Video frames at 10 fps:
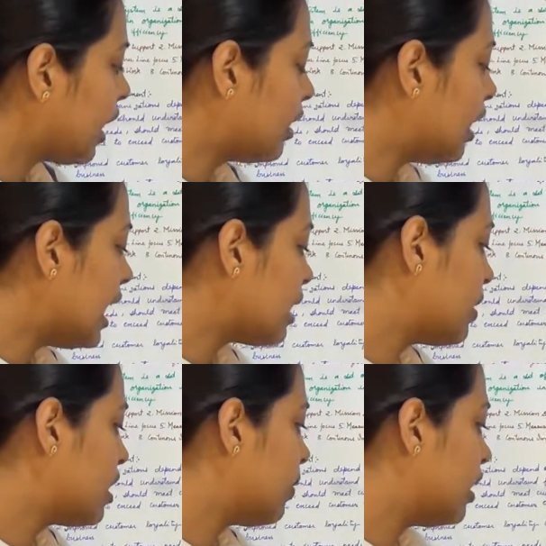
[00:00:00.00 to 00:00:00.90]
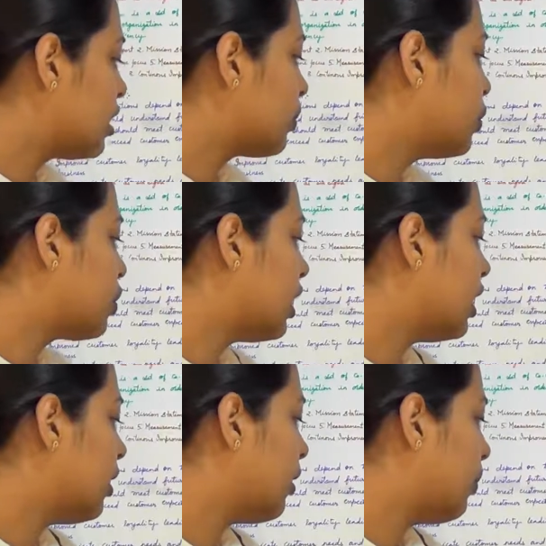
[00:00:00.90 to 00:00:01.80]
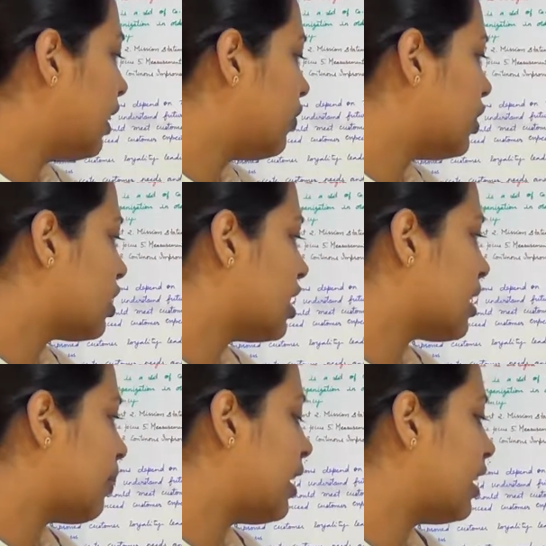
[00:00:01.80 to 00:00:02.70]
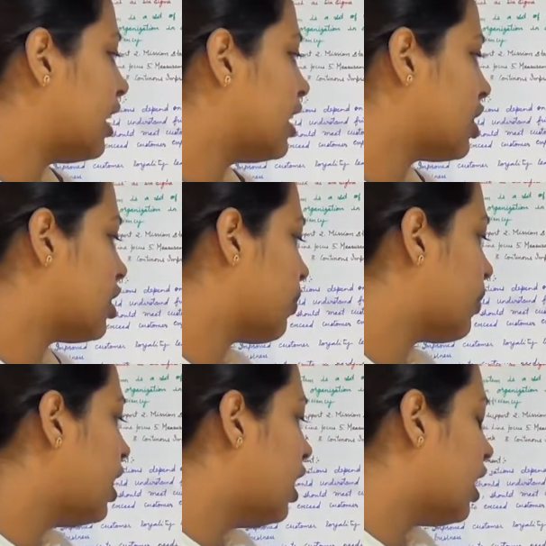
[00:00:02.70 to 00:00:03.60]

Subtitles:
And the last principle is mutually beneficial supply relationship.